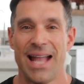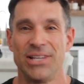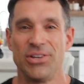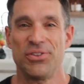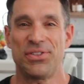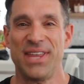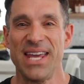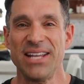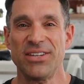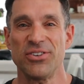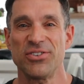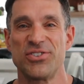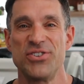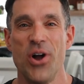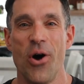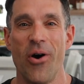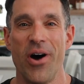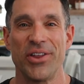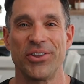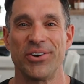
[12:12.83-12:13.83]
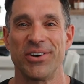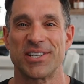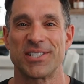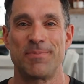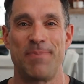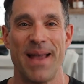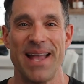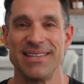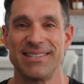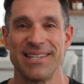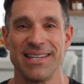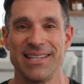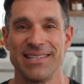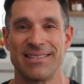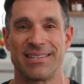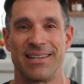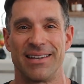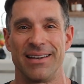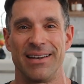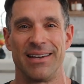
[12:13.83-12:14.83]
And you think there's no other
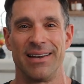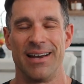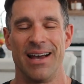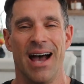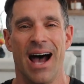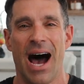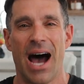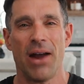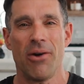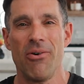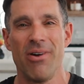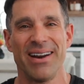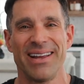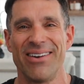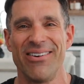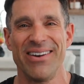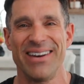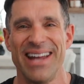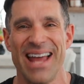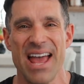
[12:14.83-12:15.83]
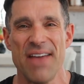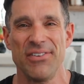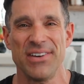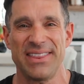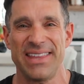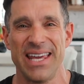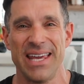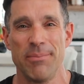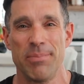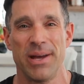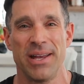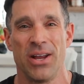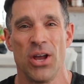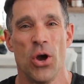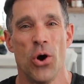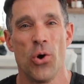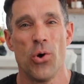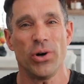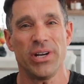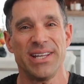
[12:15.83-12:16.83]
expenses? I don't want to go into everything, but
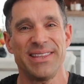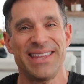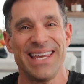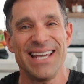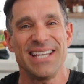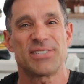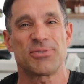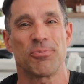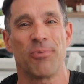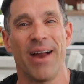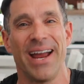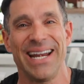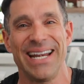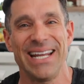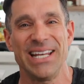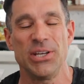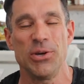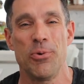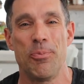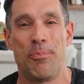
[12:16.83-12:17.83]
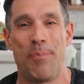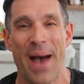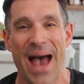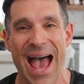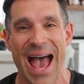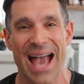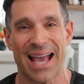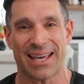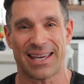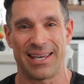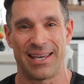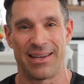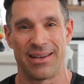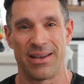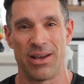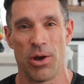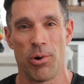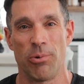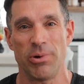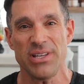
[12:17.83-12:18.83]
who do you think's writing you back
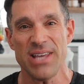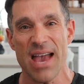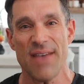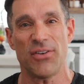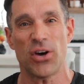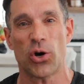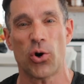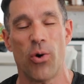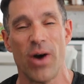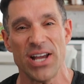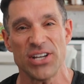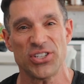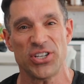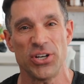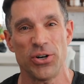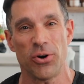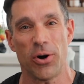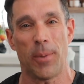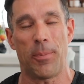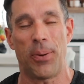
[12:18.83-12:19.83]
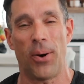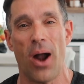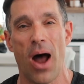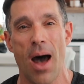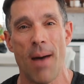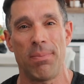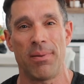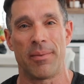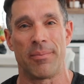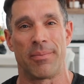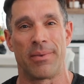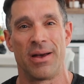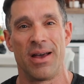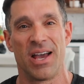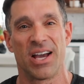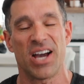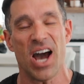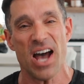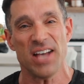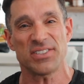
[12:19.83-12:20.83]
when you have a question or a problem?
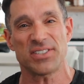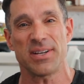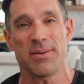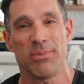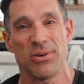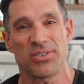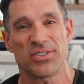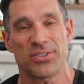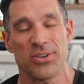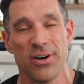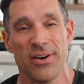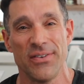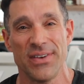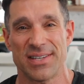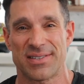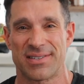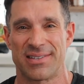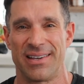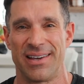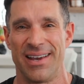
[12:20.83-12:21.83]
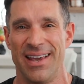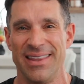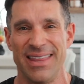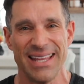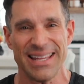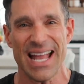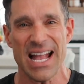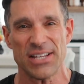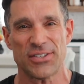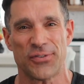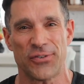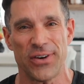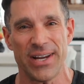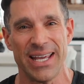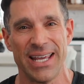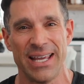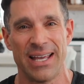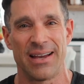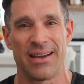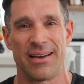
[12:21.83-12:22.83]
Customer service. Think that's
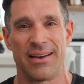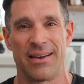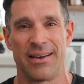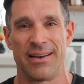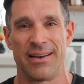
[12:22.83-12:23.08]
free?